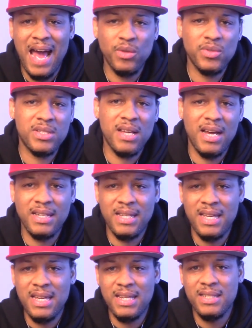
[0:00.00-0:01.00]
outside
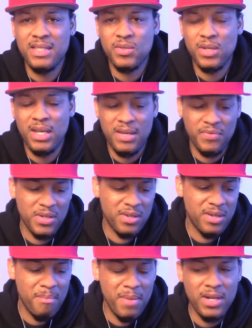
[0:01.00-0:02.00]
kids if they're
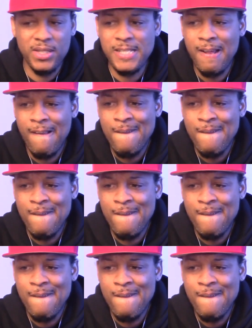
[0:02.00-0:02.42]
in a marriage.